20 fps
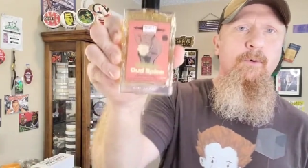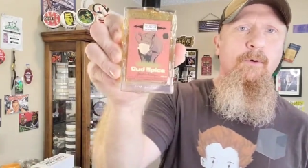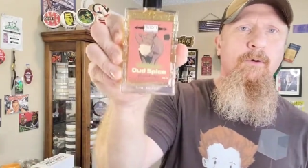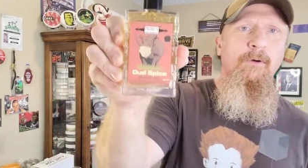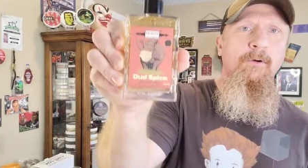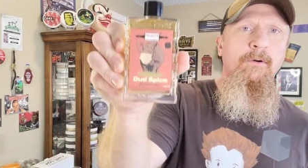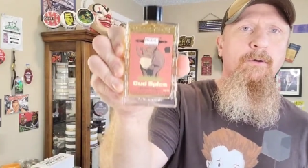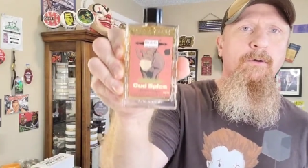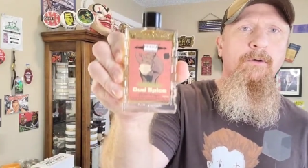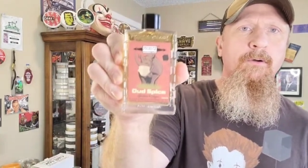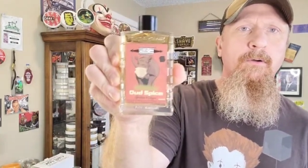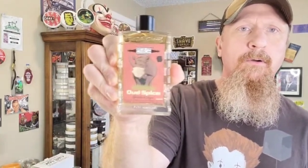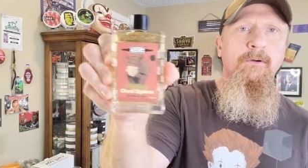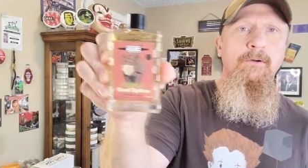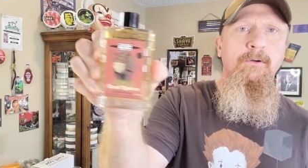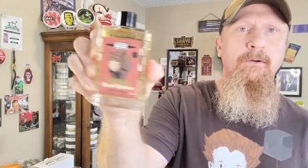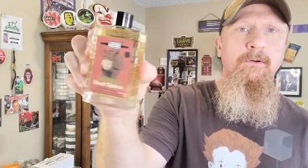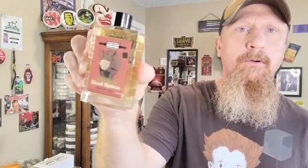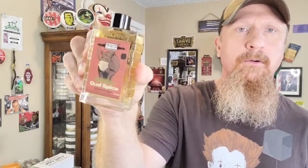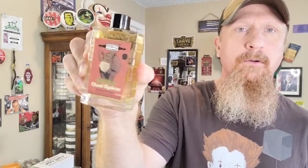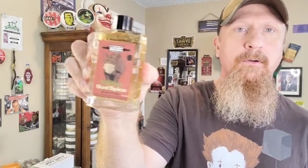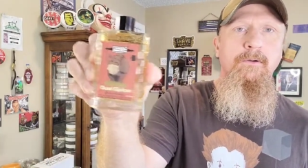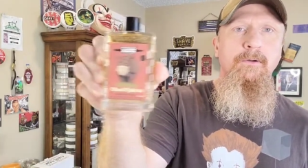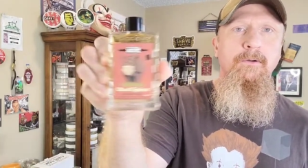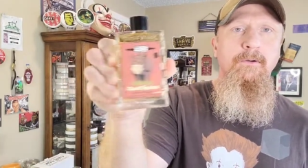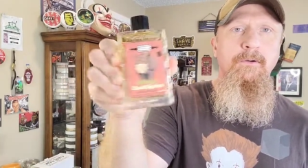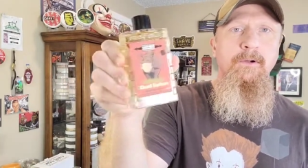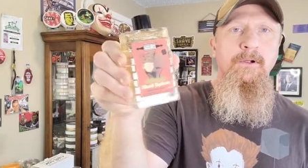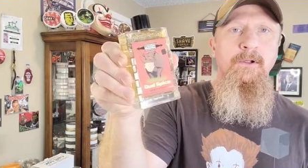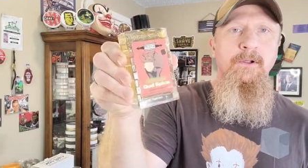
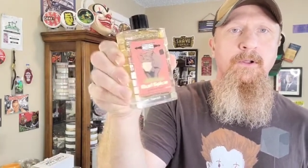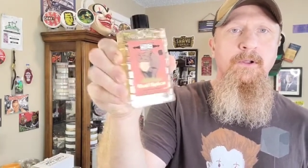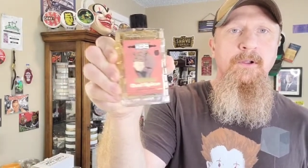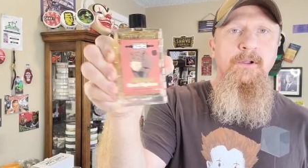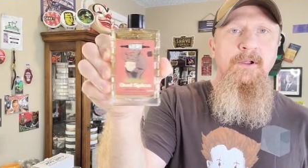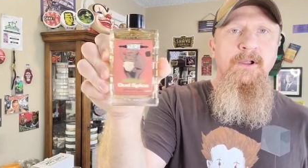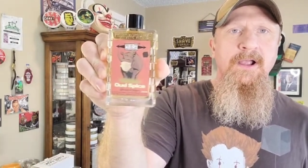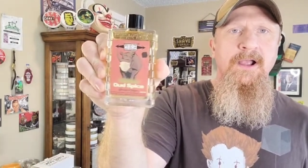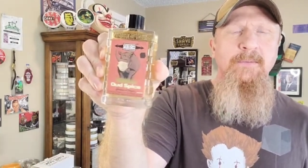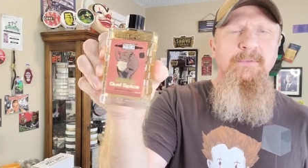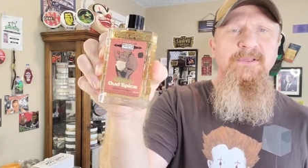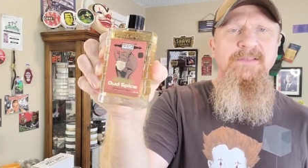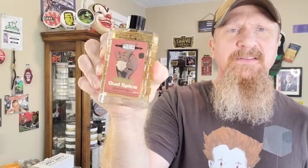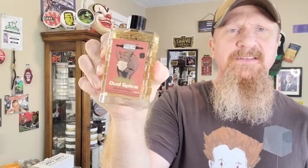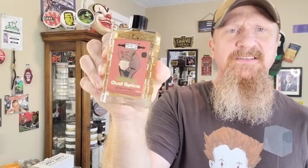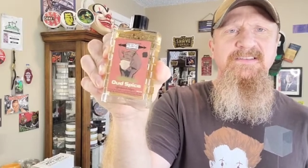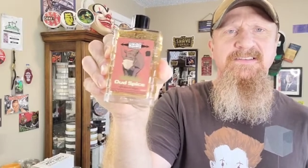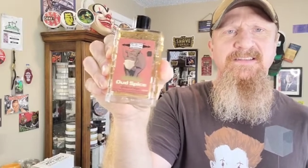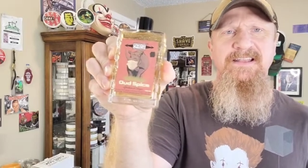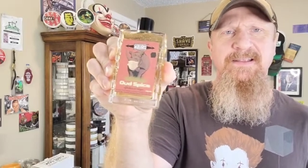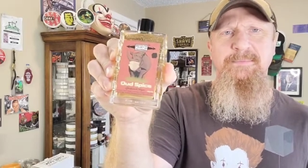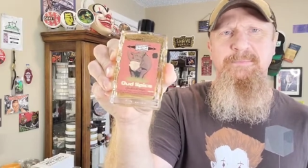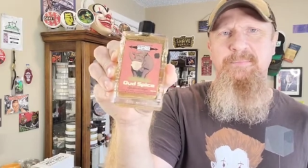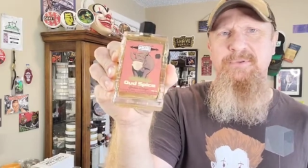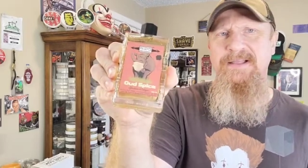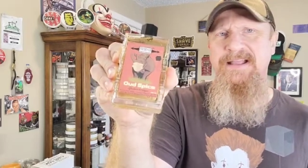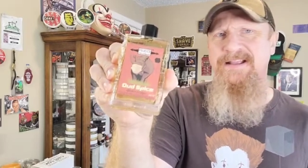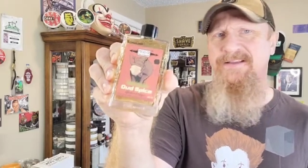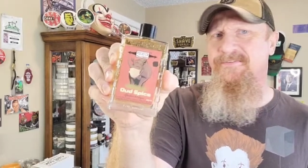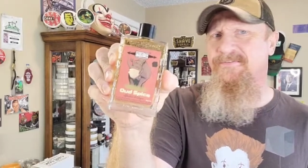Oh, I believe this is like
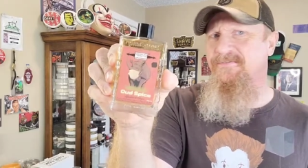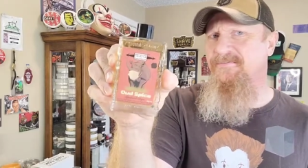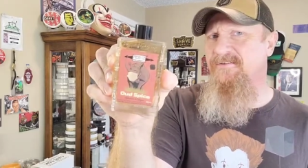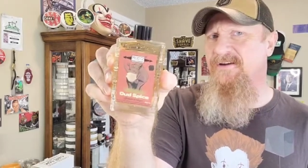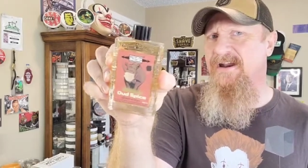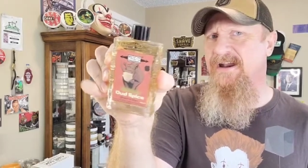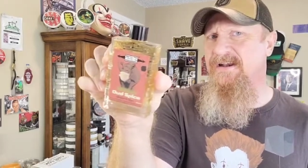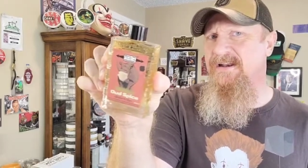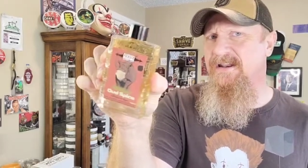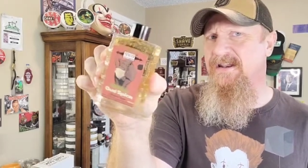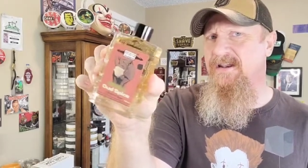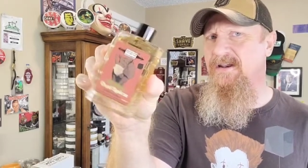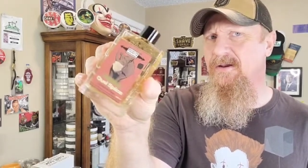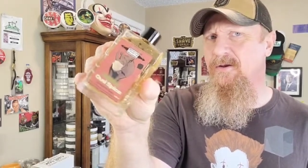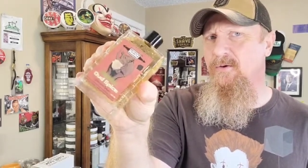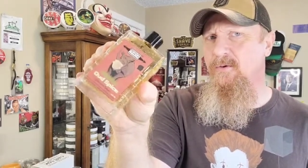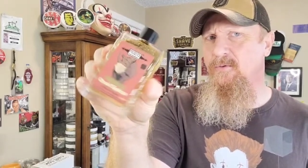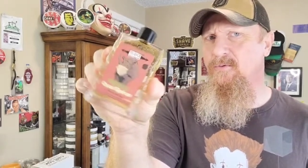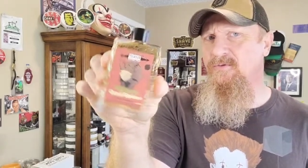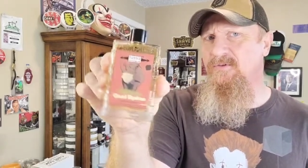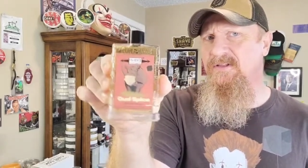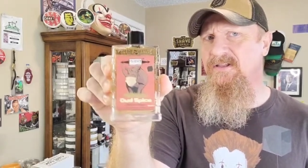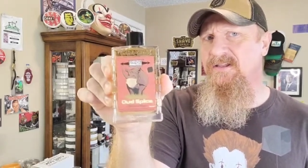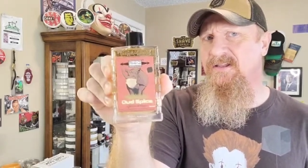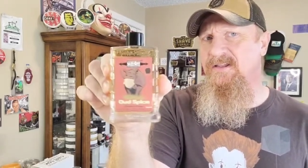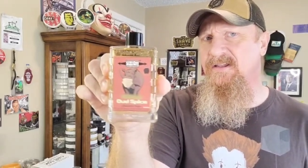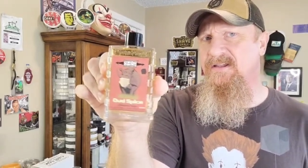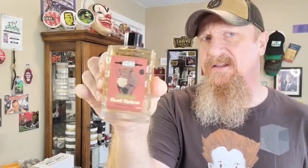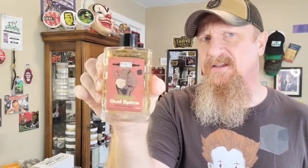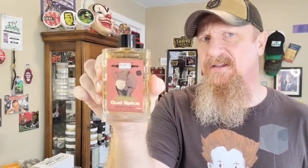Black Friday
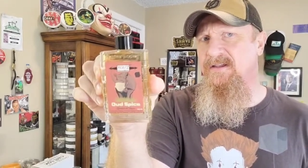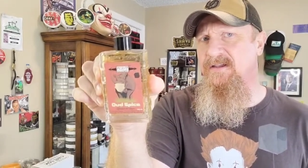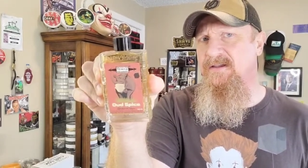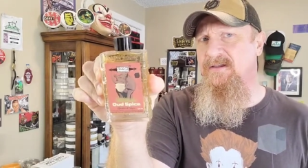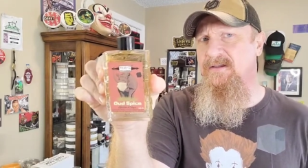only.